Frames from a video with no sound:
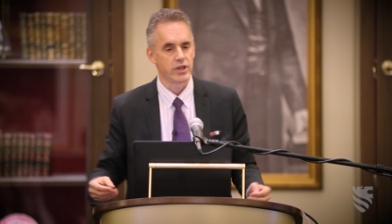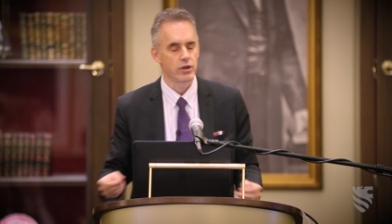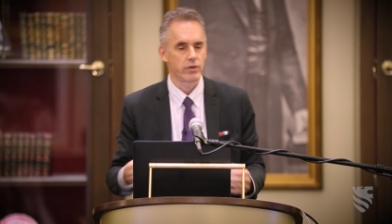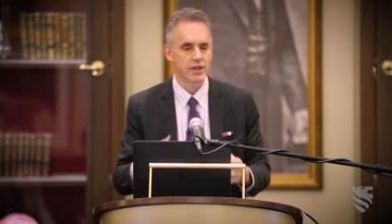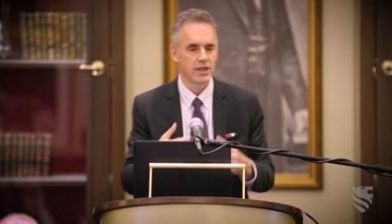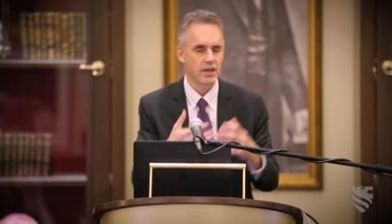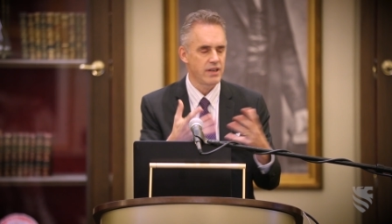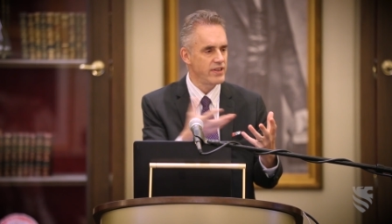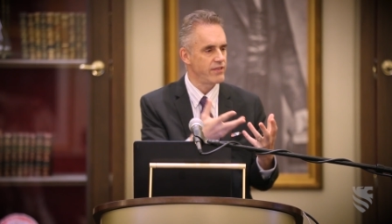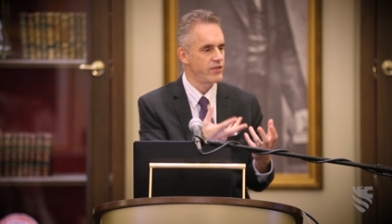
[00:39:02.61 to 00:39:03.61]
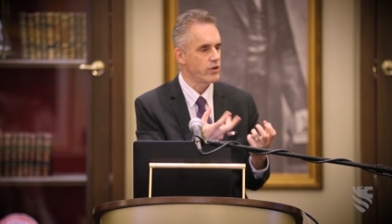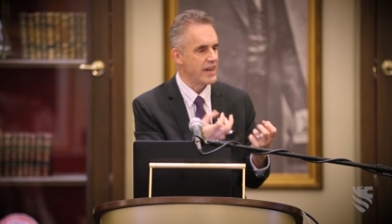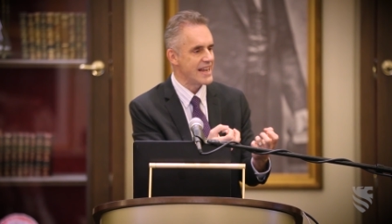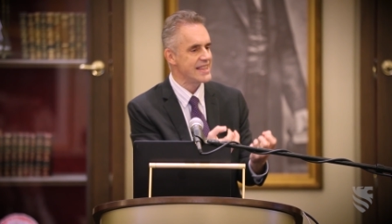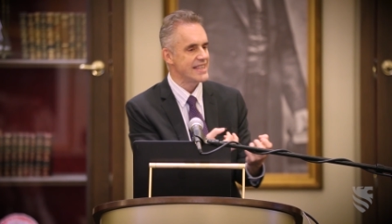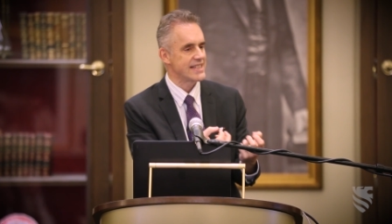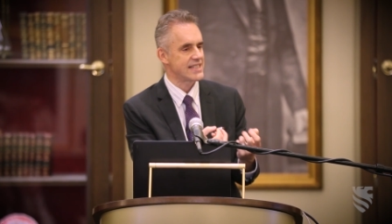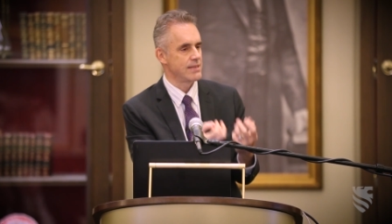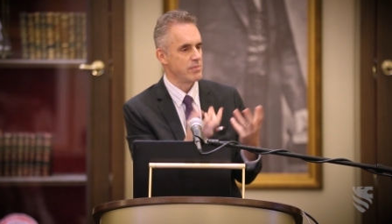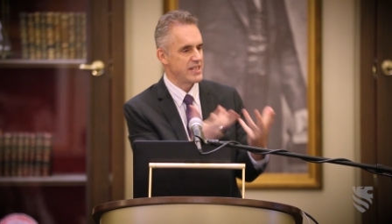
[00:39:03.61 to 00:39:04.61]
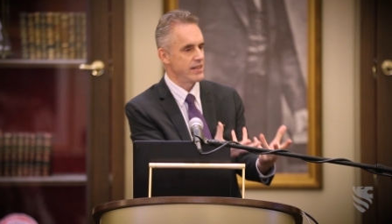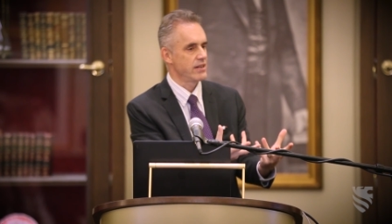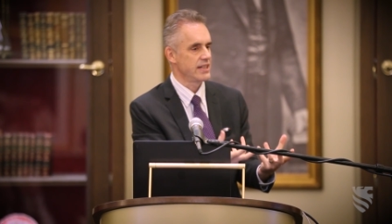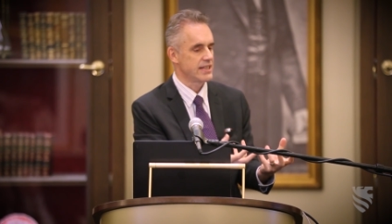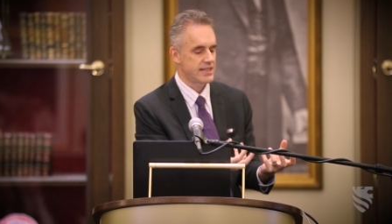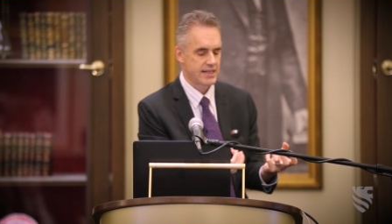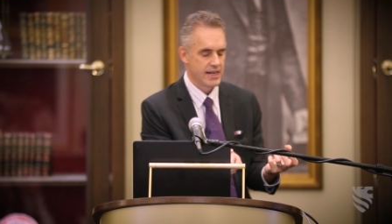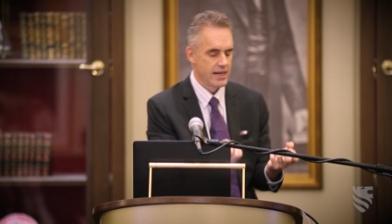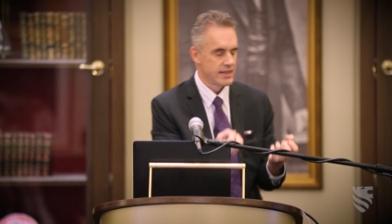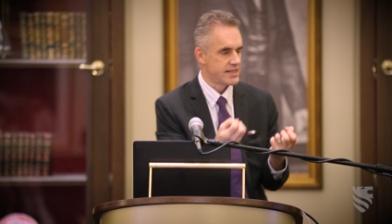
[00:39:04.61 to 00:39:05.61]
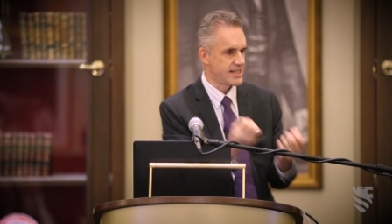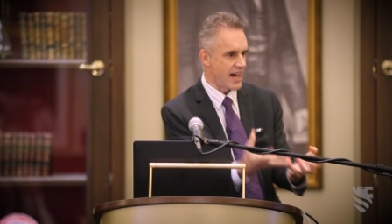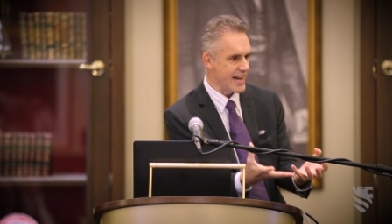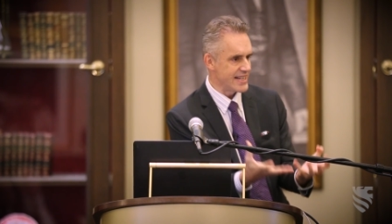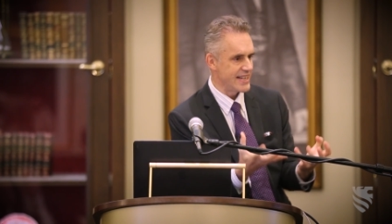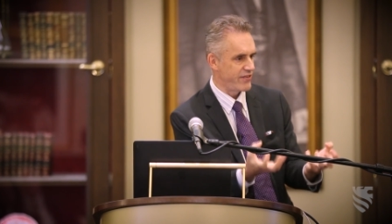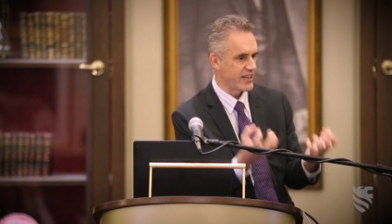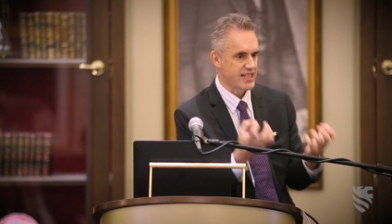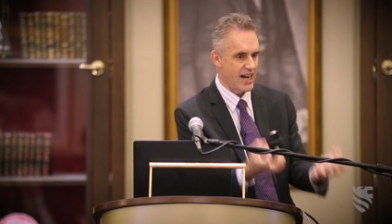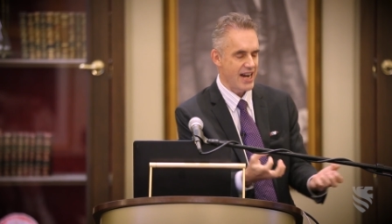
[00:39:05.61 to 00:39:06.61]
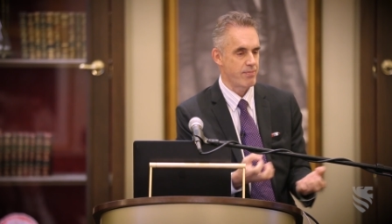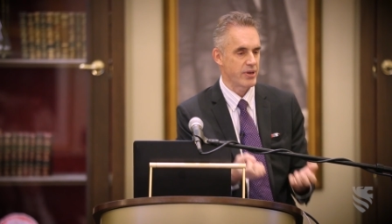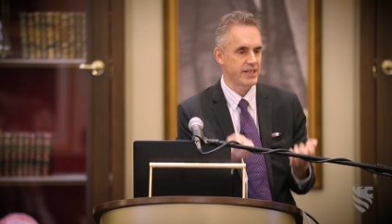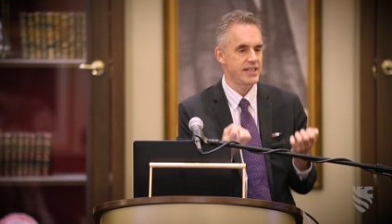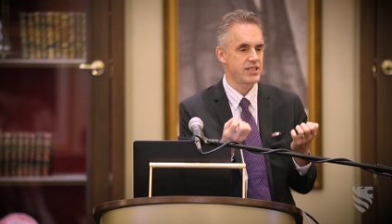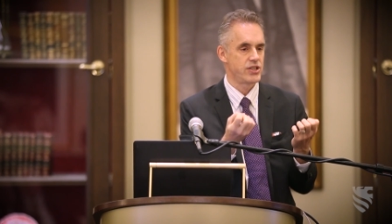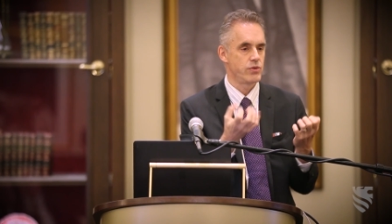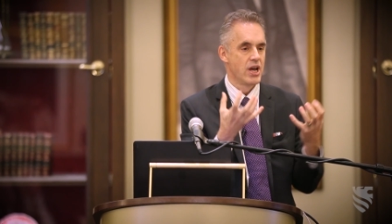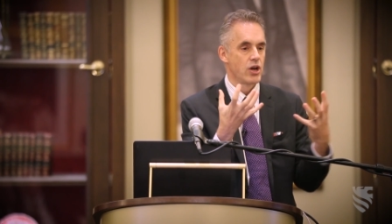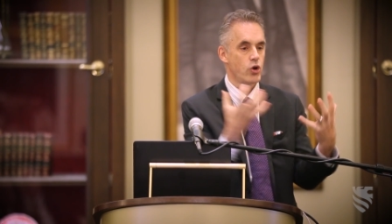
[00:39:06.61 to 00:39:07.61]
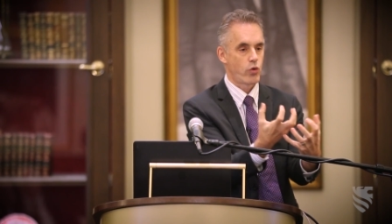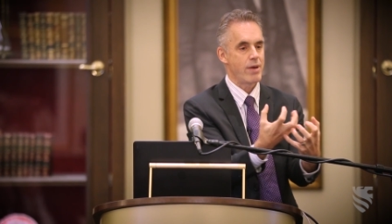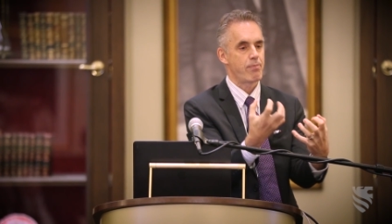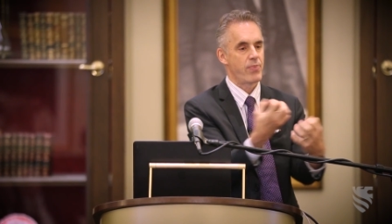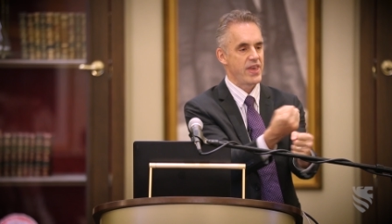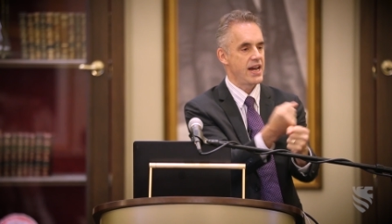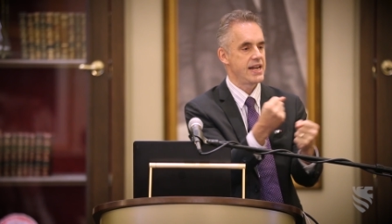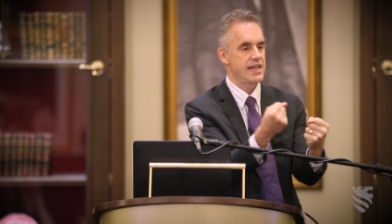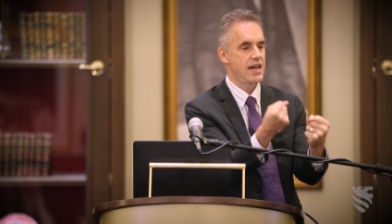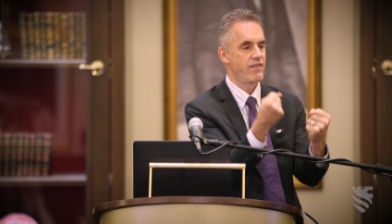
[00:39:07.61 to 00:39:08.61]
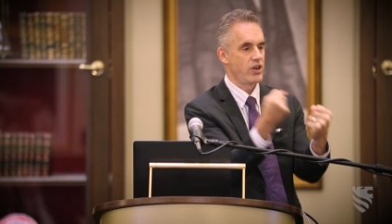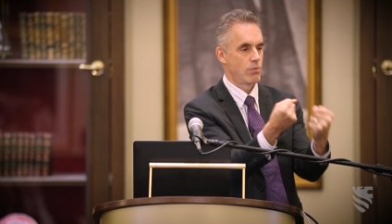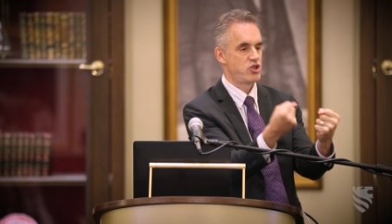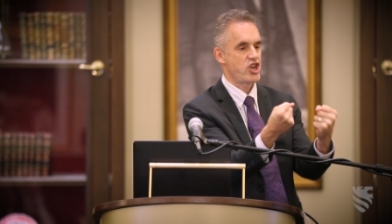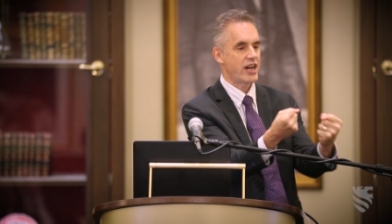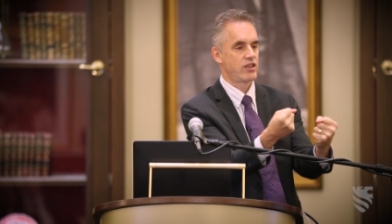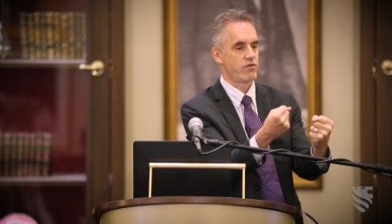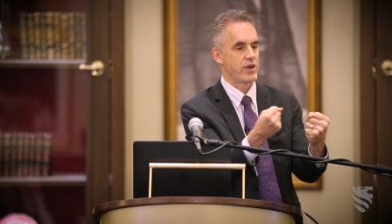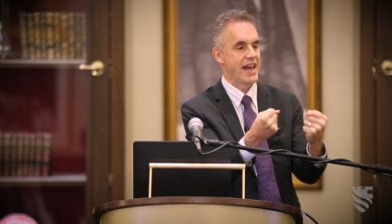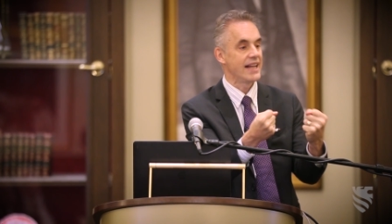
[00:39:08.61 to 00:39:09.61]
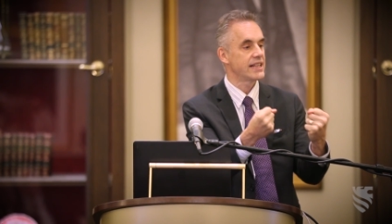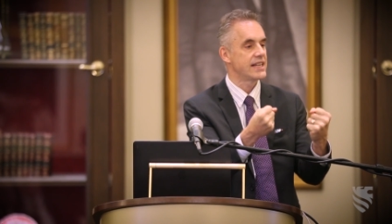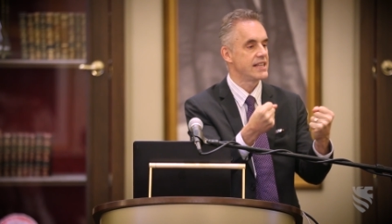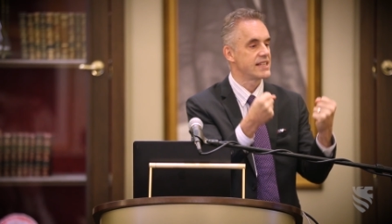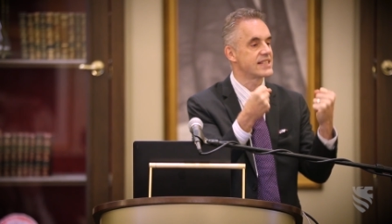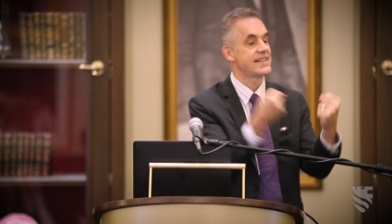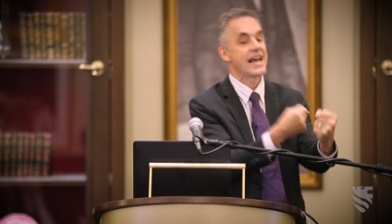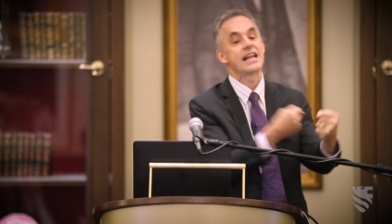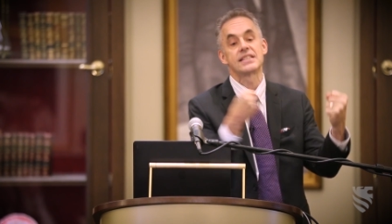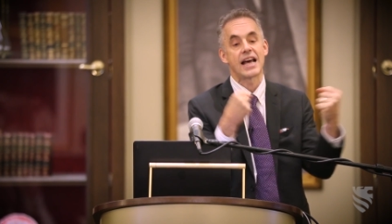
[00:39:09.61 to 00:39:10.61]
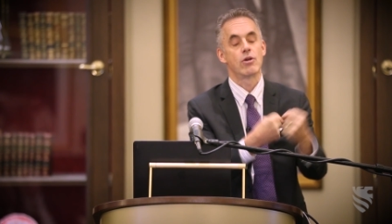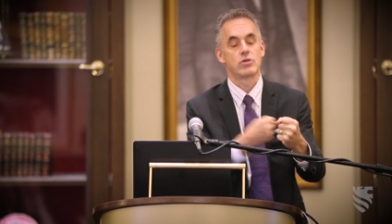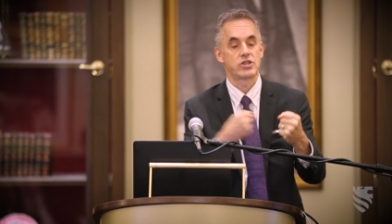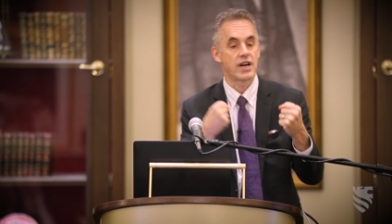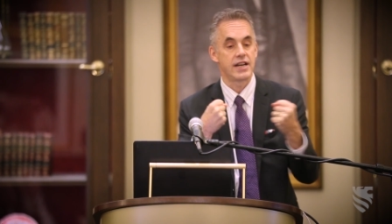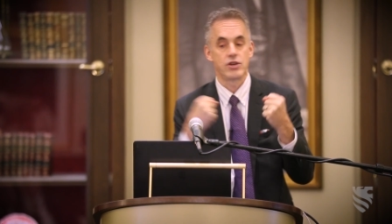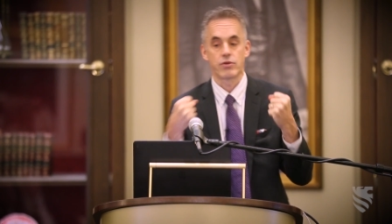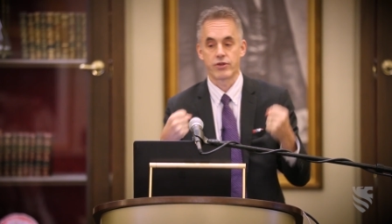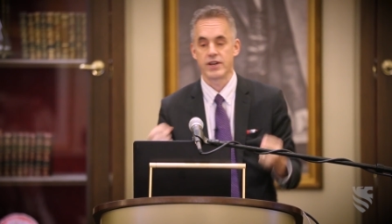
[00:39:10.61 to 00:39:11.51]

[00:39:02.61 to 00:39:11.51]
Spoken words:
You know, and even if you're an atheist, a materialist, scientific type, at least you grip the idea of an objective reality that stands outside your